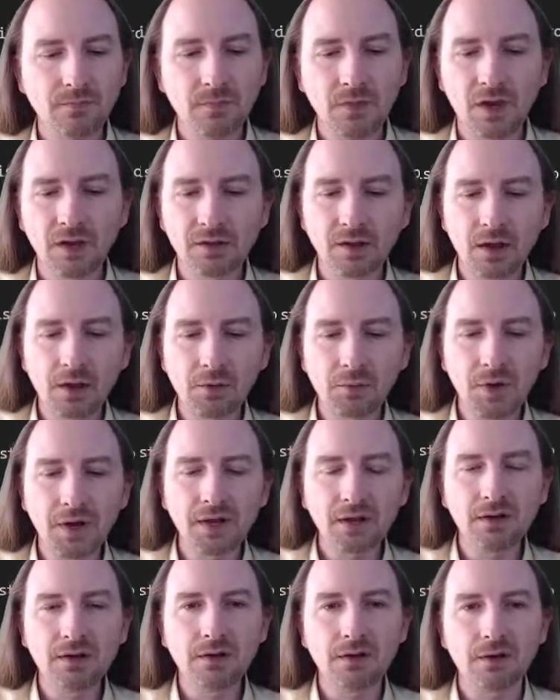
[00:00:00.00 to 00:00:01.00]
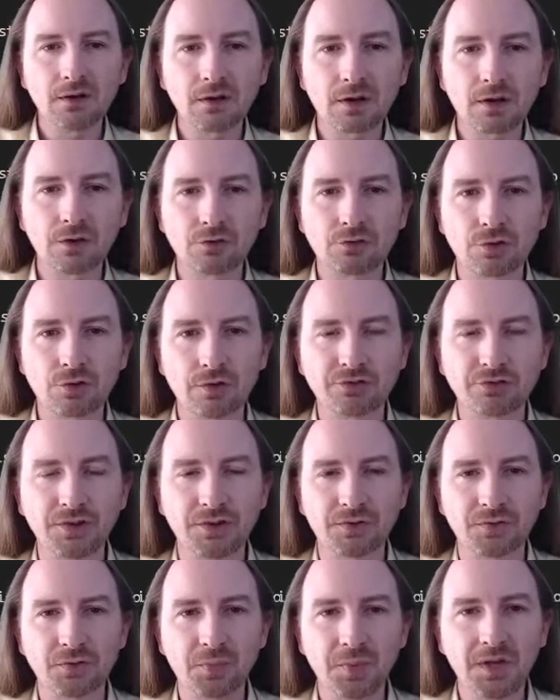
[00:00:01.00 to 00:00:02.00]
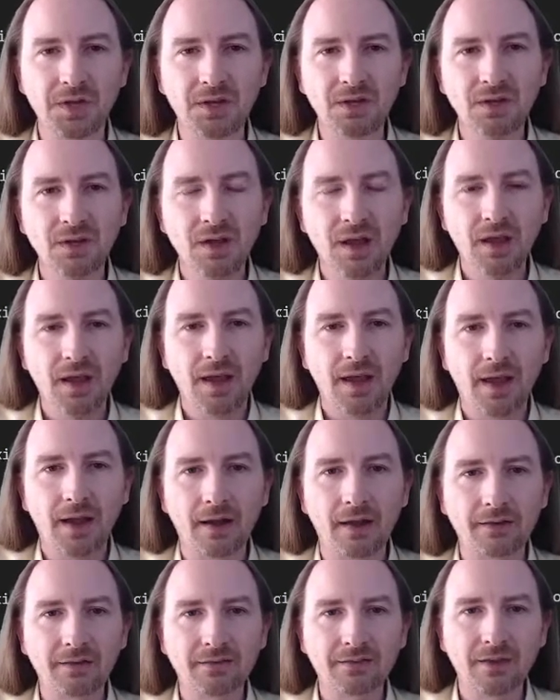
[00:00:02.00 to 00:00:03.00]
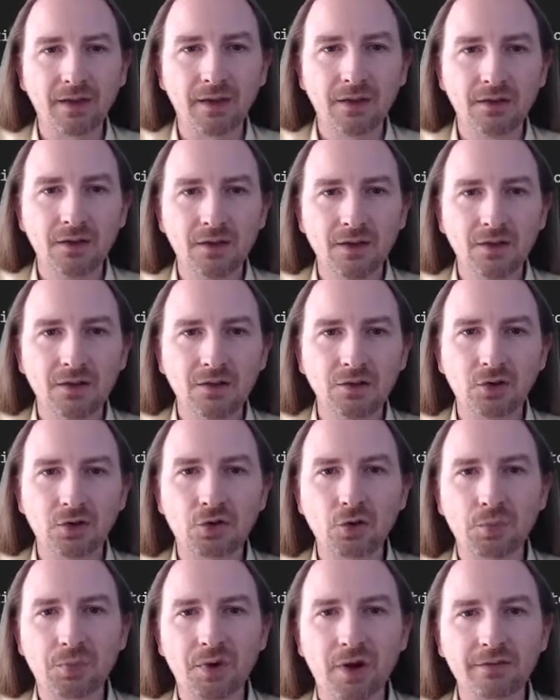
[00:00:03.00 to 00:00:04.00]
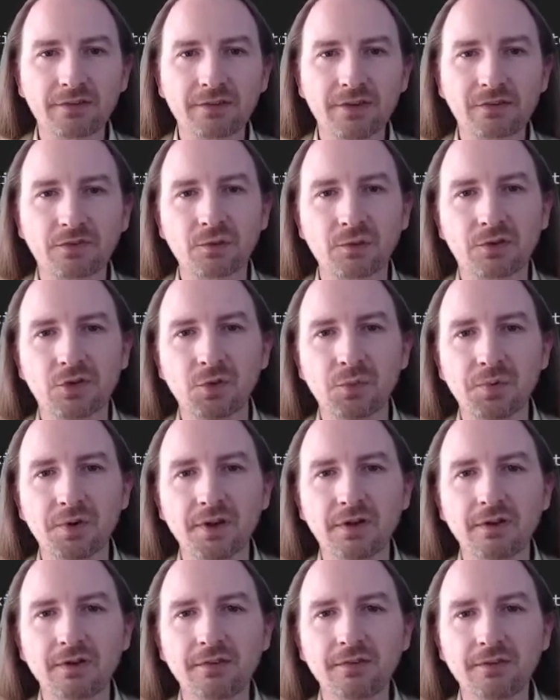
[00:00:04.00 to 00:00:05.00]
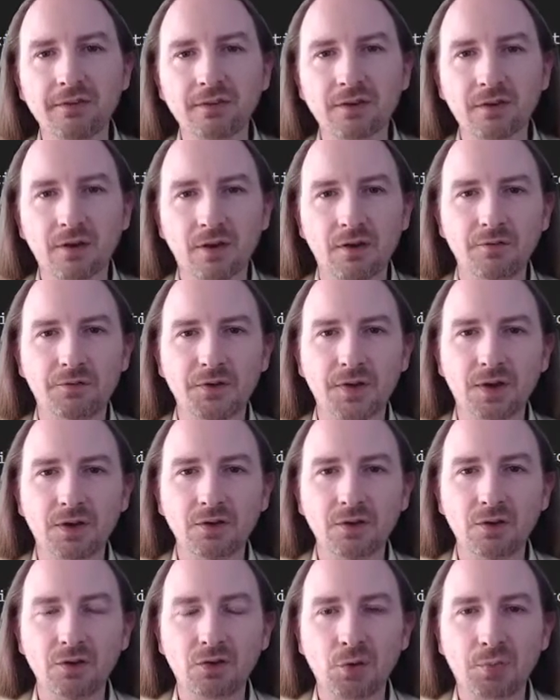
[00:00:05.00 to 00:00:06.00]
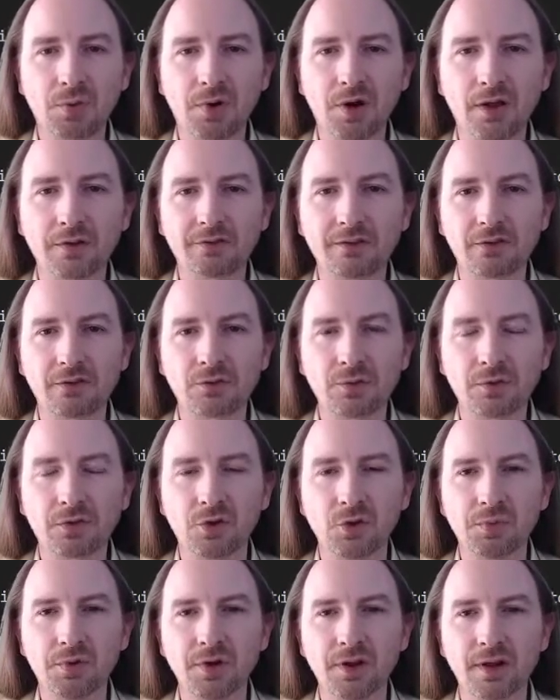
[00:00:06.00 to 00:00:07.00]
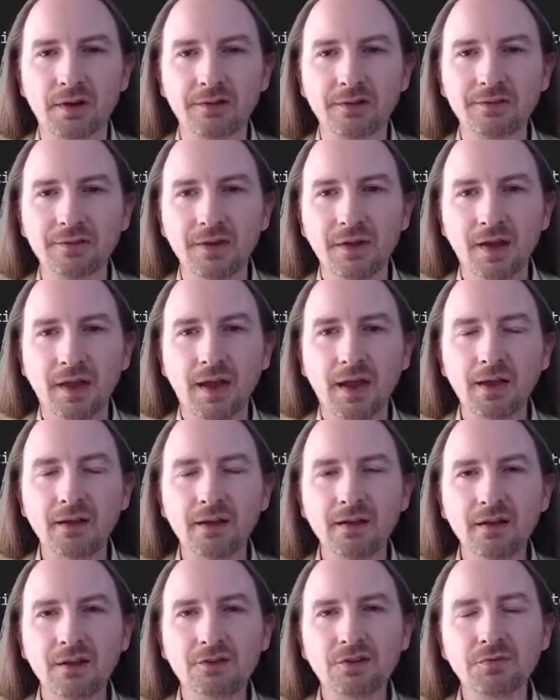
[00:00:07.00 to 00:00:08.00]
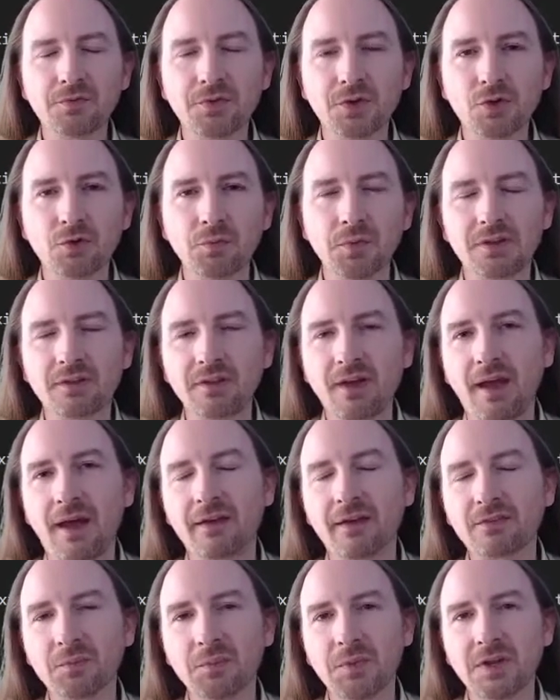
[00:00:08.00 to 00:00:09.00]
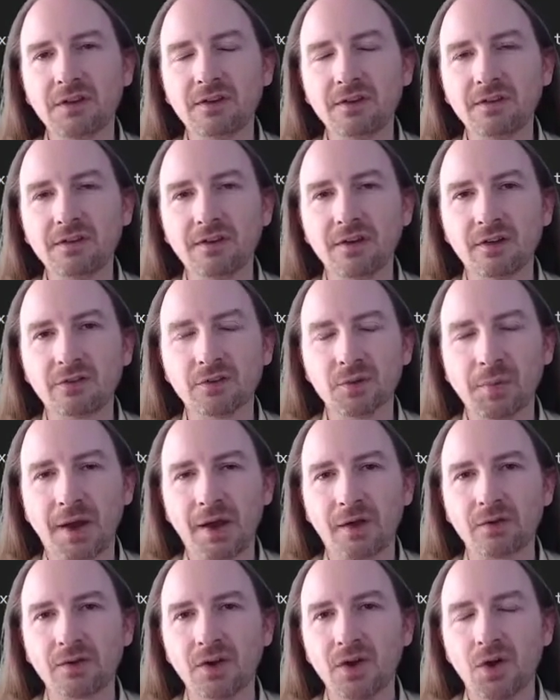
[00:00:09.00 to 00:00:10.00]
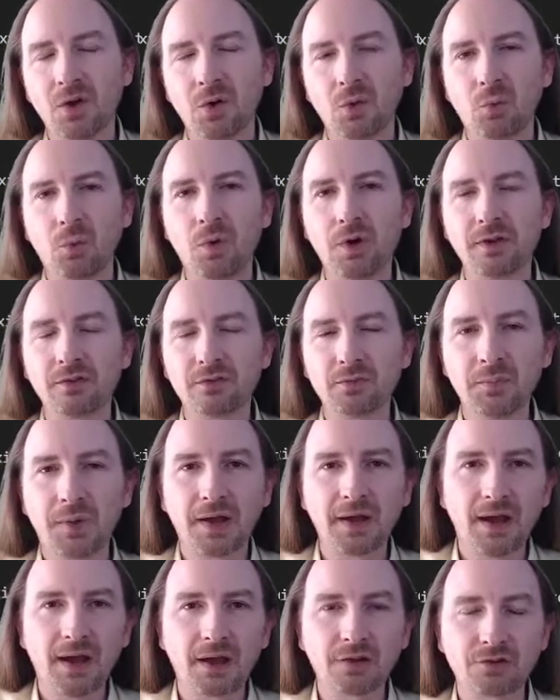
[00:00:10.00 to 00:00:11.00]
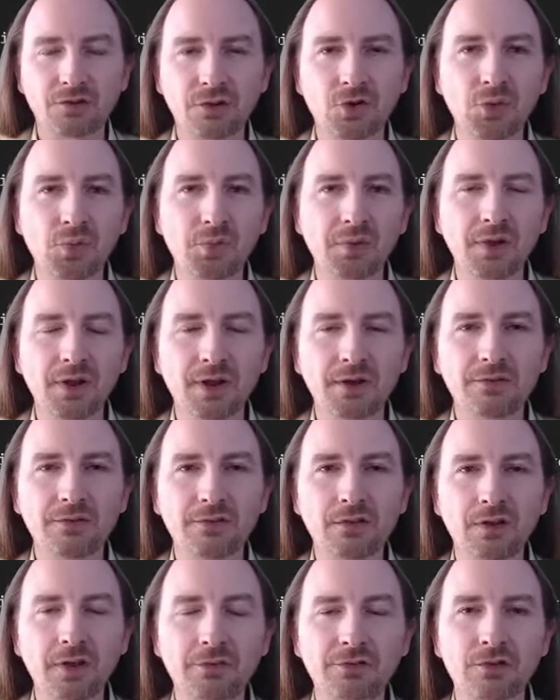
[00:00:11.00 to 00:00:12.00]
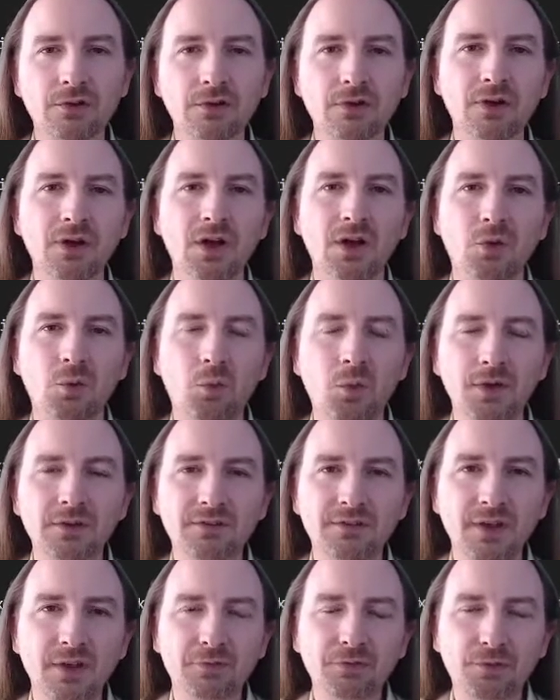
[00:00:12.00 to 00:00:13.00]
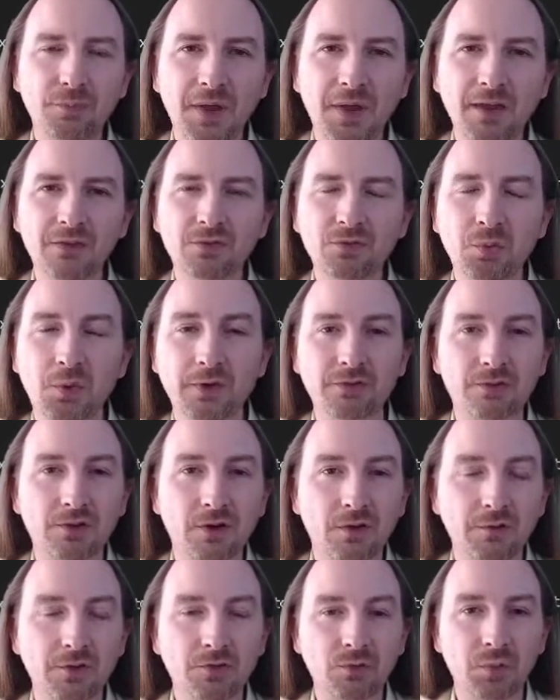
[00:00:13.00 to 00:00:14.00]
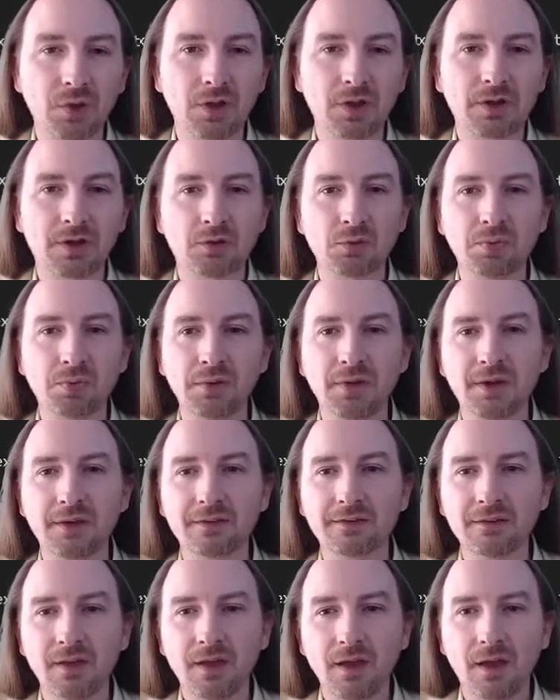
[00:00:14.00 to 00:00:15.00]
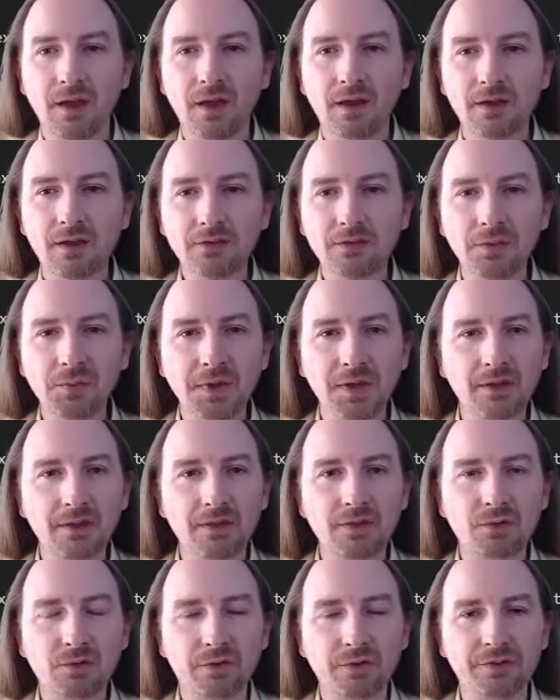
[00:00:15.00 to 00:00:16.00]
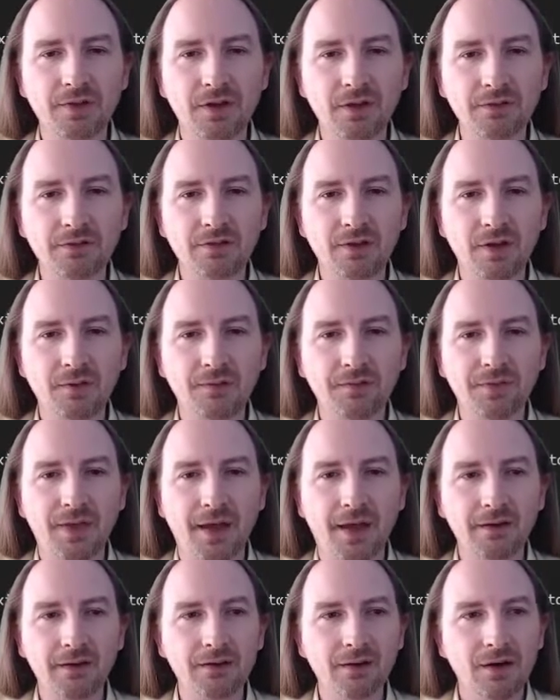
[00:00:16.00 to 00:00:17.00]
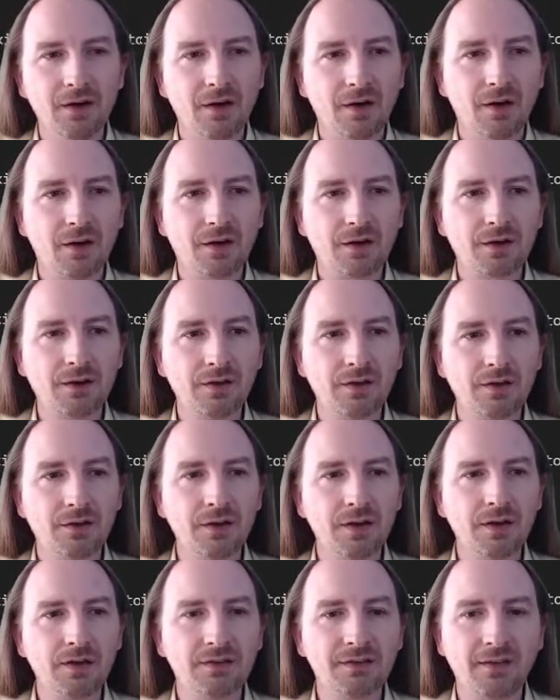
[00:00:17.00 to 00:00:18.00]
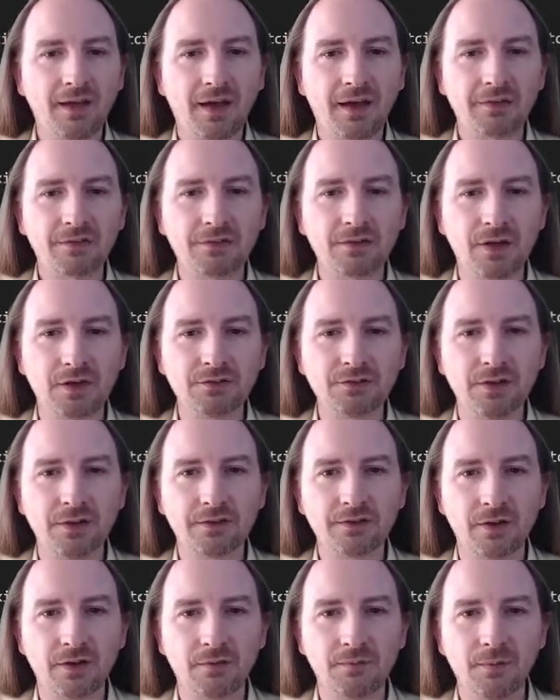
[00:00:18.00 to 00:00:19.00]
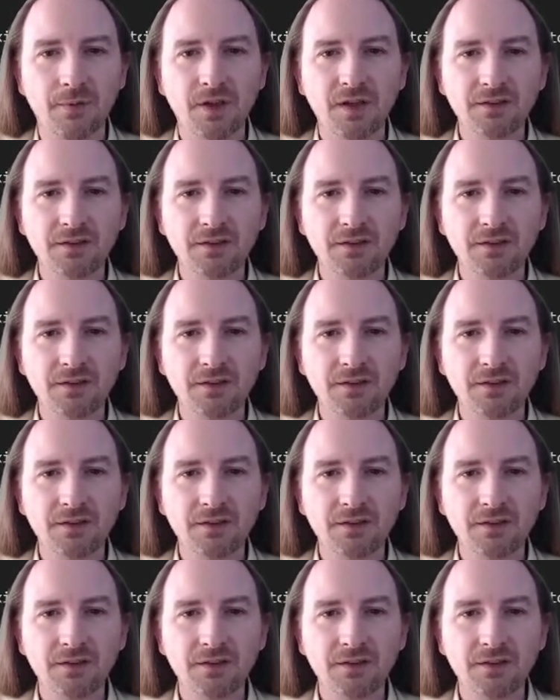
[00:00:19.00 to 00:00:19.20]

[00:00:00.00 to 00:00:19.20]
Now I went in here, Control-Shift-P, and I said local process with Kubernetes, configure local process with Kubernetes, and it interviewed me to ask me details about what is my Azure Kubernetes cluster, what dev space, what service will I replace, and ultimately the results of that are here in task.json.